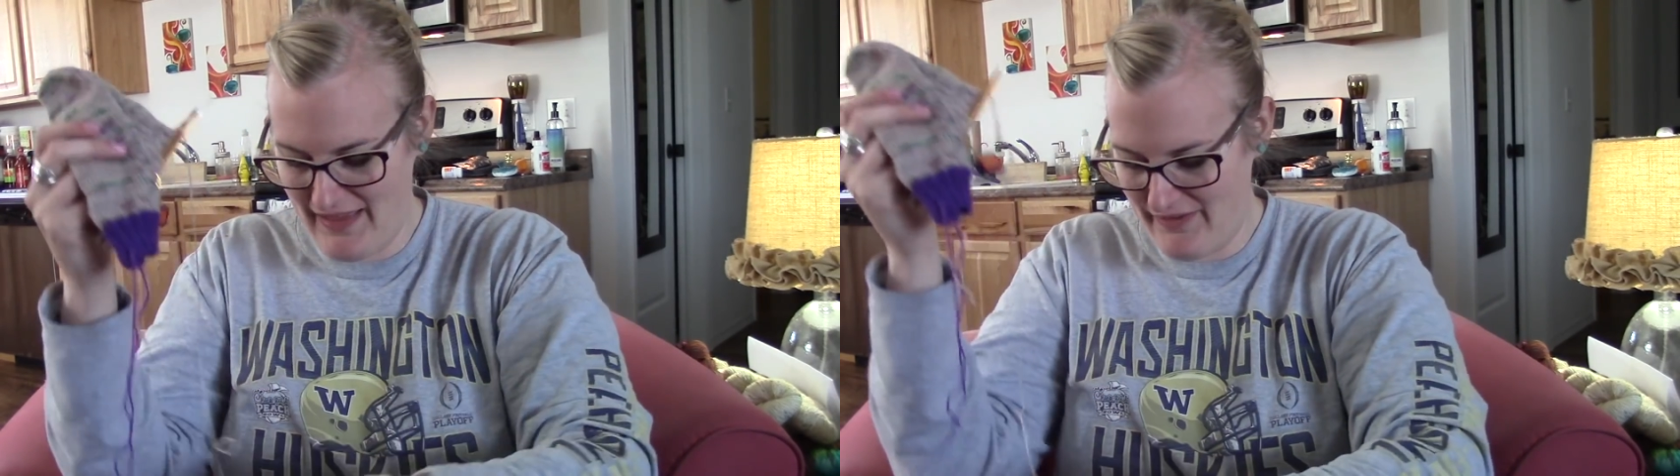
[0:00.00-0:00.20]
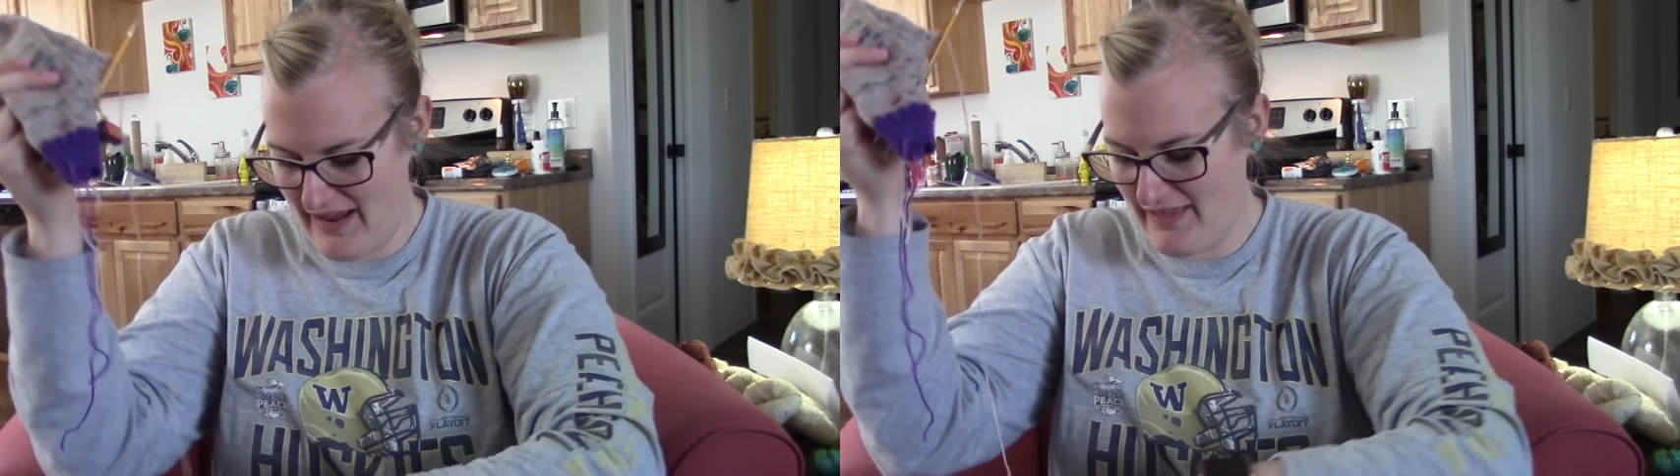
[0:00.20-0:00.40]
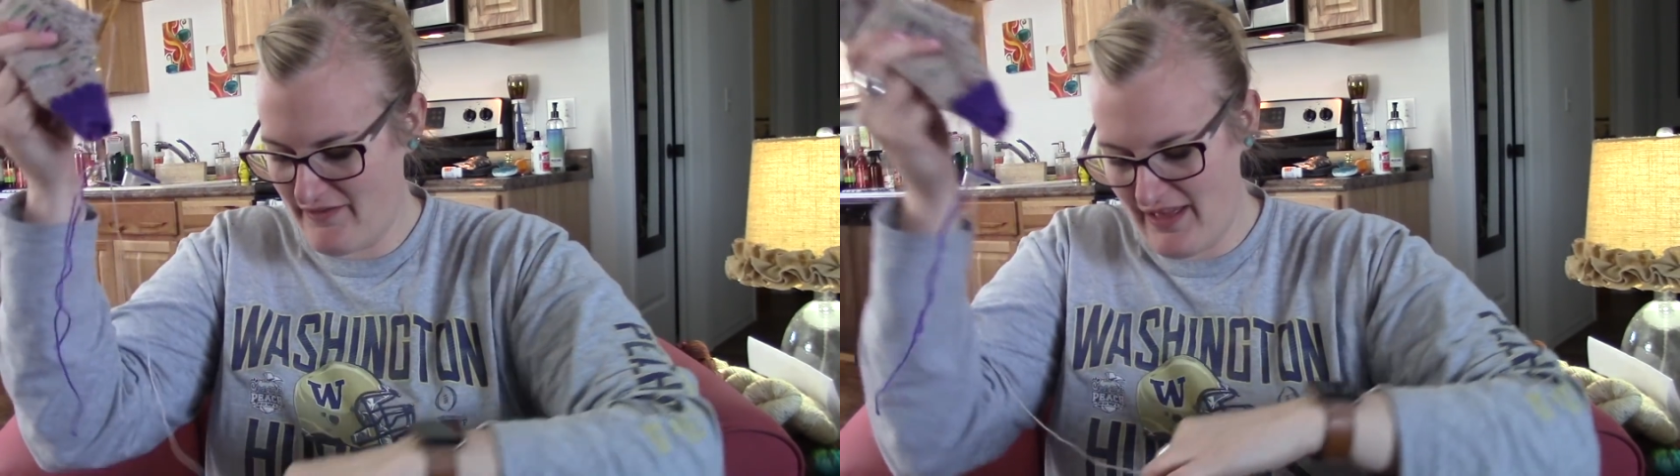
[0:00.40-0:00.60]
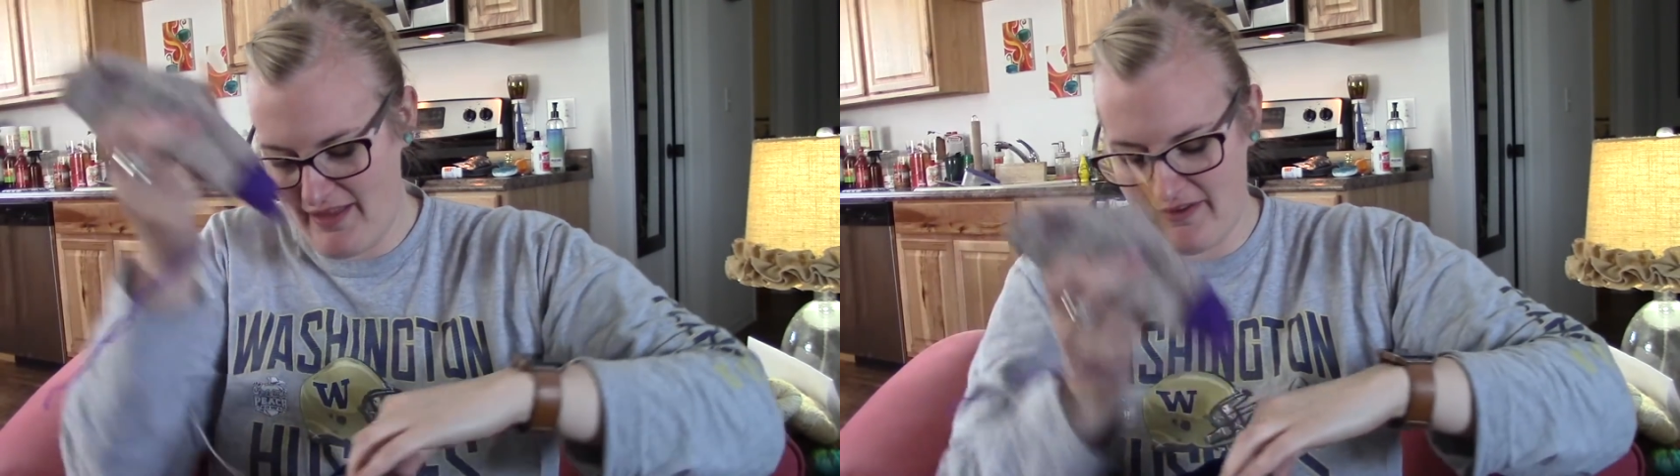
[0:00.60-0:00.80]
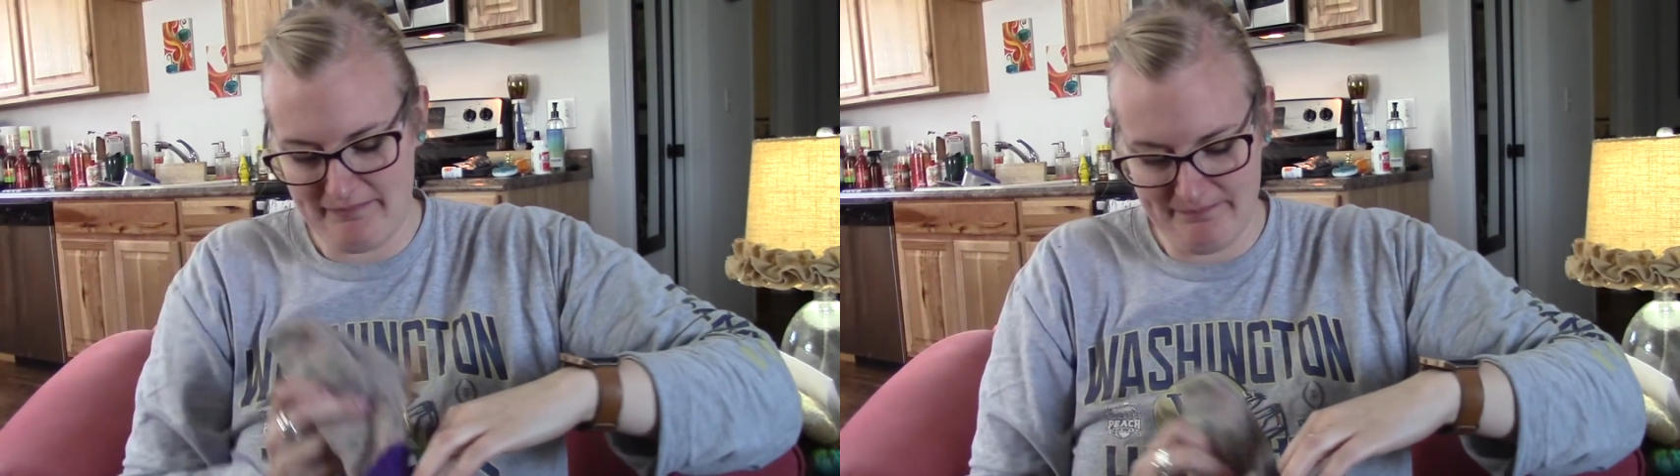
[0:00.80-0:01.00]
I love it, I love it, I
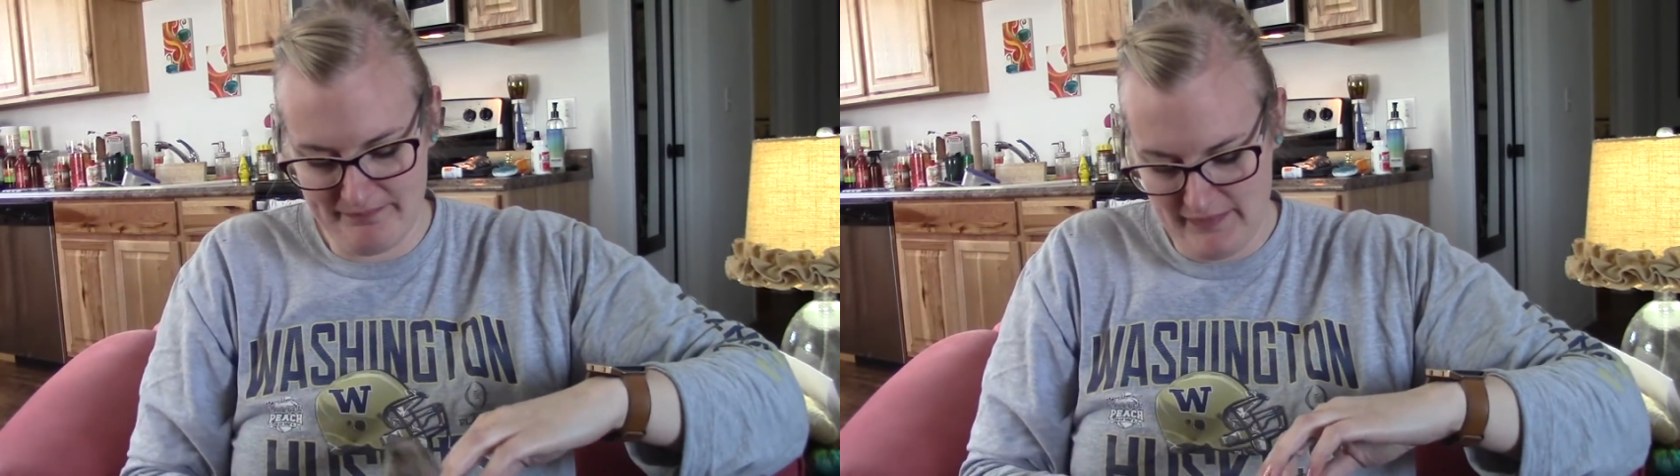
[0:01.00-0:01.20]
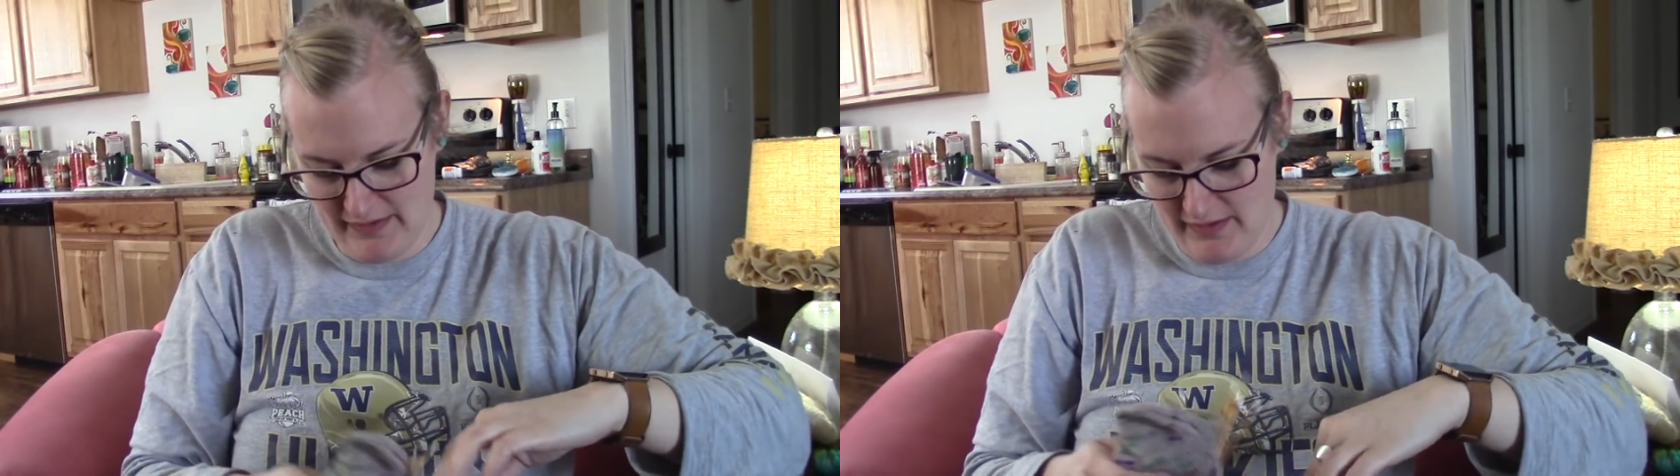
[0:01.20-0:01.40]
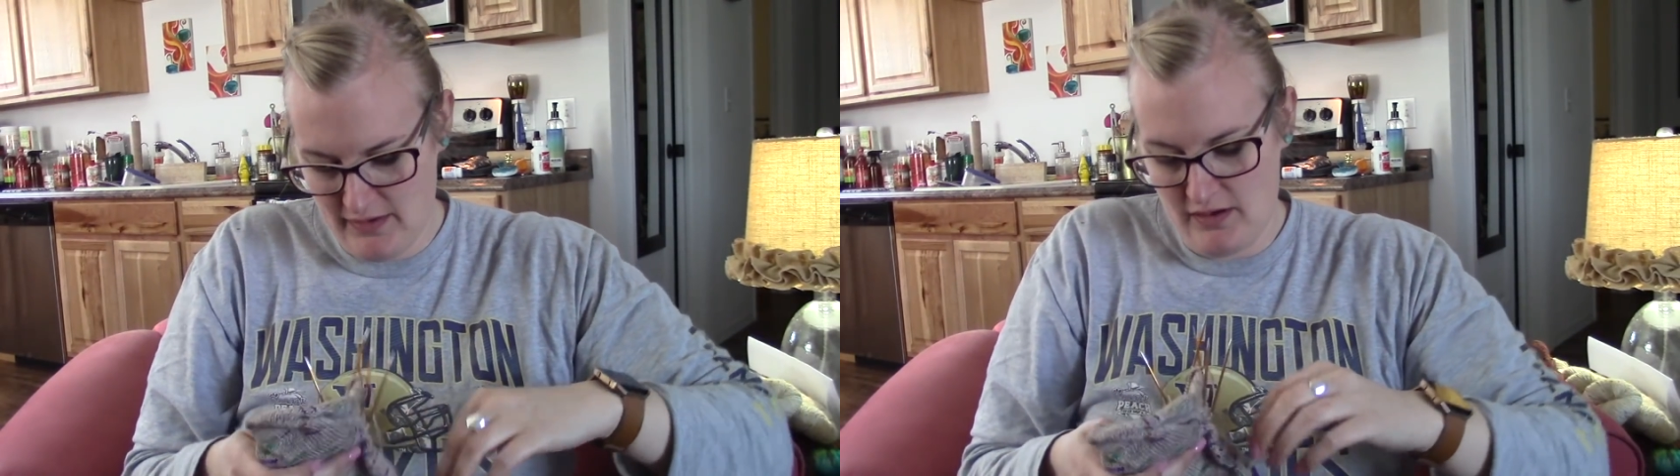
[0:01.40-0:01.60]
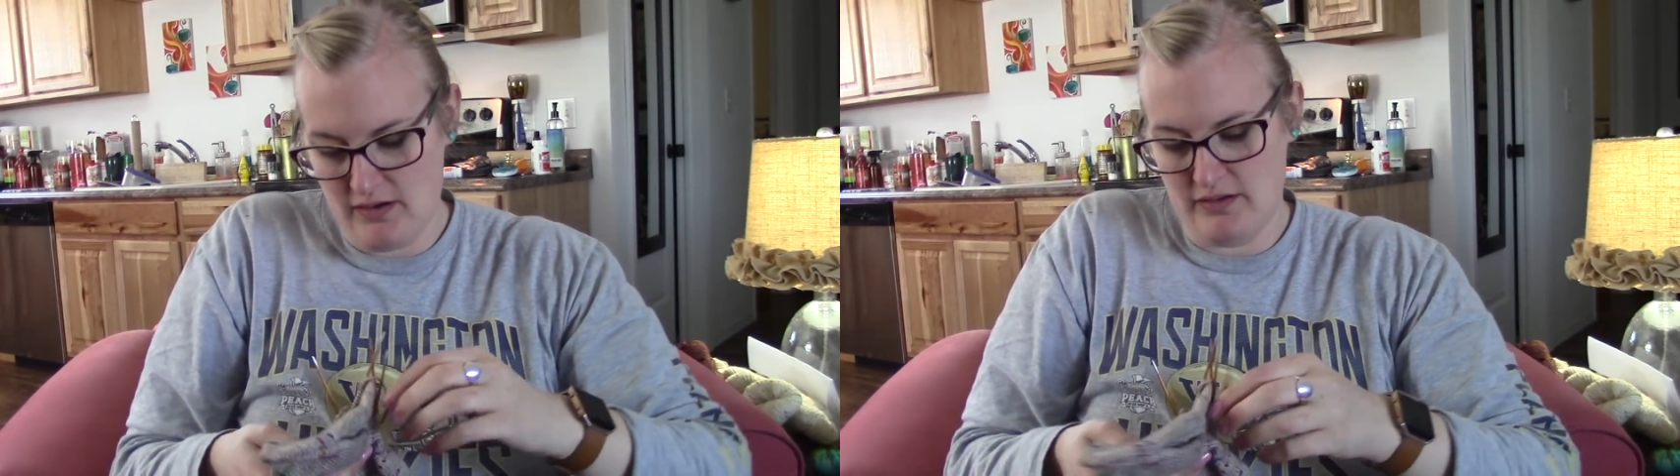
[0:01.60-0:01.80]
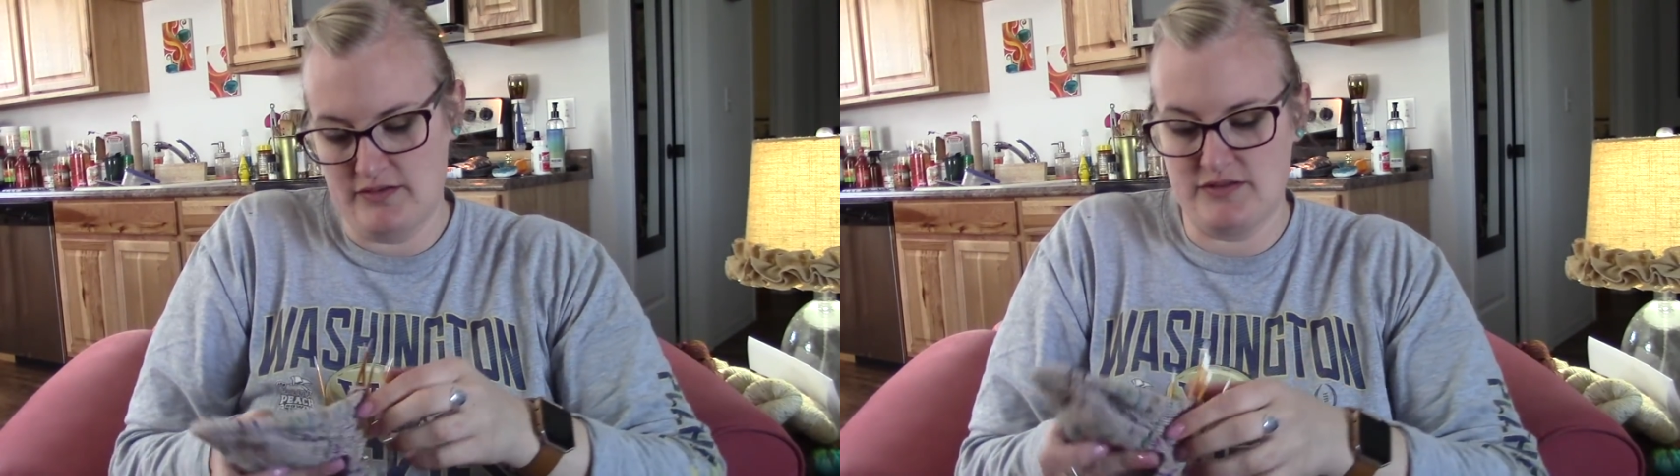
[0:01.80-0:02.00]
love it.
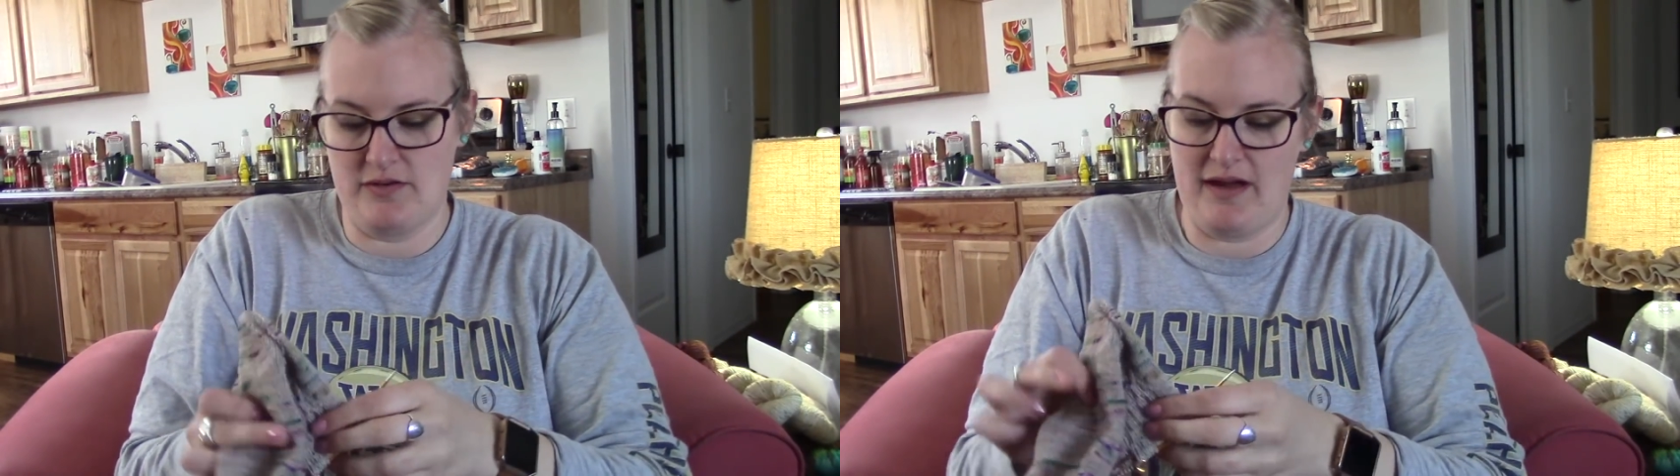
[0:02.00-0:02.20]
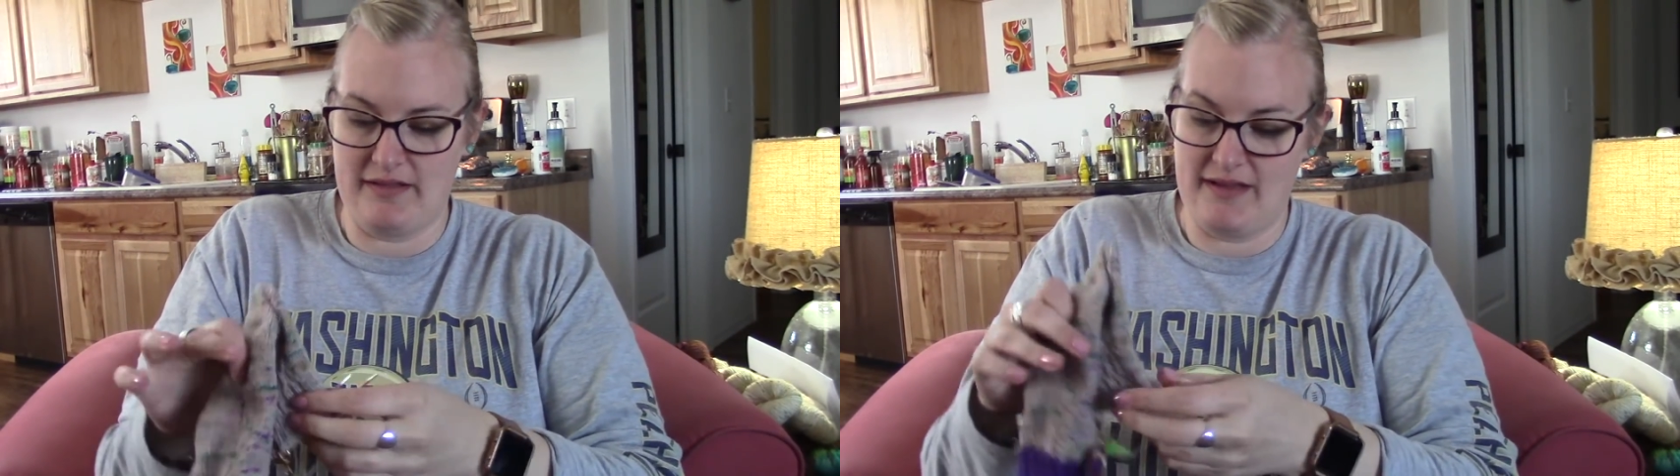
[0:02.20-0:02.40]
So